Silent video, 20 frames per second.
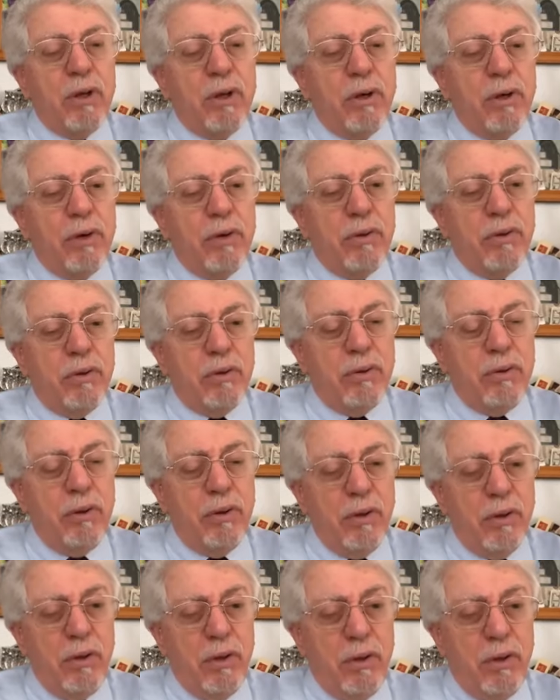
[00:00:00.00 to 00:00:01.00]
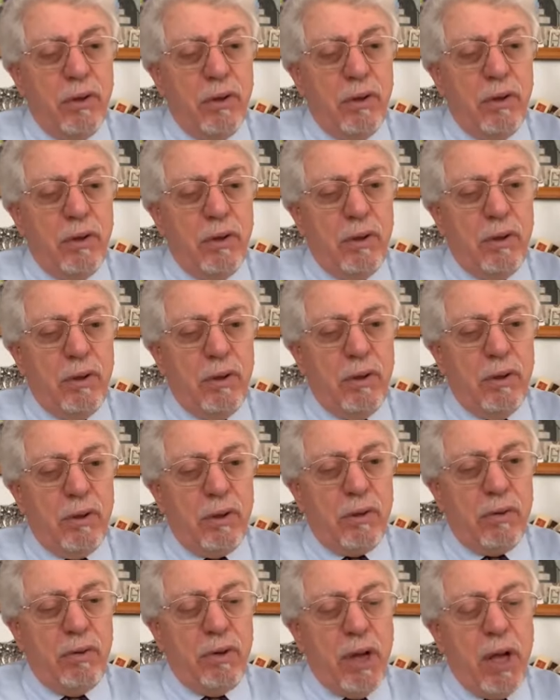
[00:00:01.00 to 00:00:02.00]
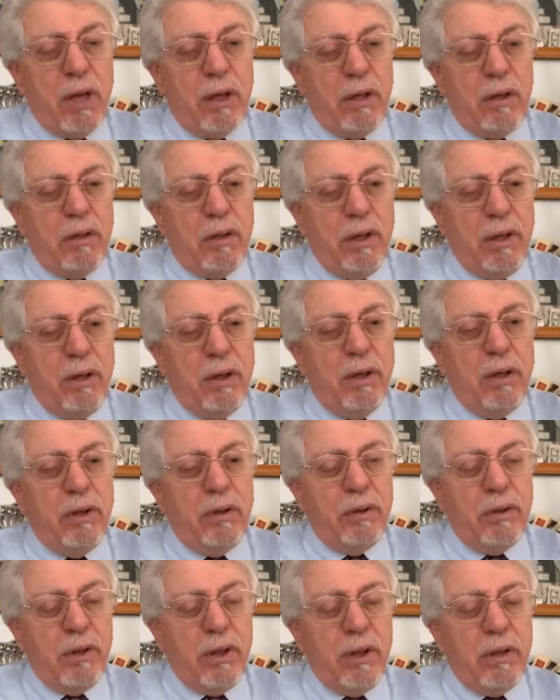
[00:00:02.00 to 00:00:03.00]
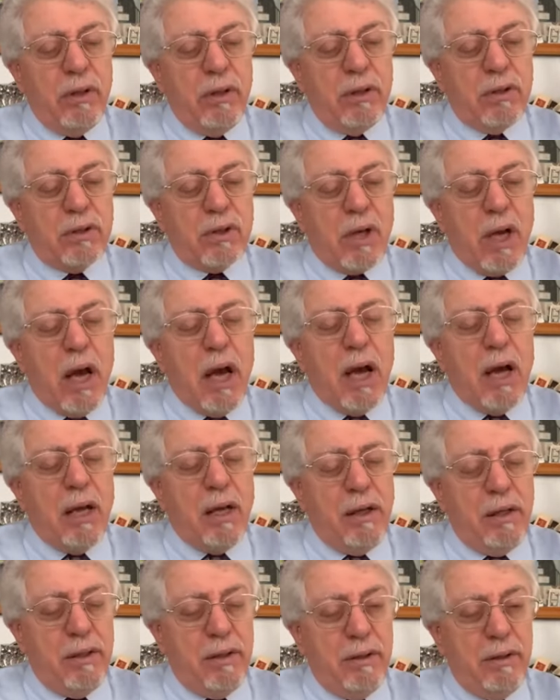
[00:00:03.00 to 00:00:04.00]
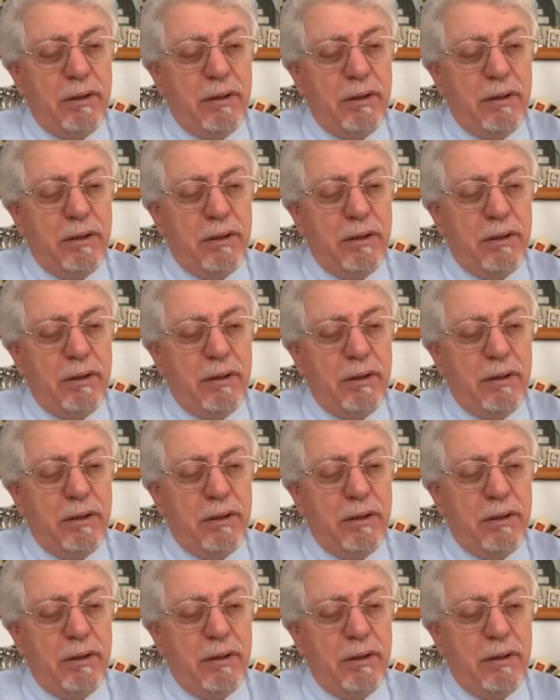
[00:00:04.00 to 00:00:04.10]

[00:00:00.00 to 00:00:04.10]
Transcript: earth, created the earth and the sky,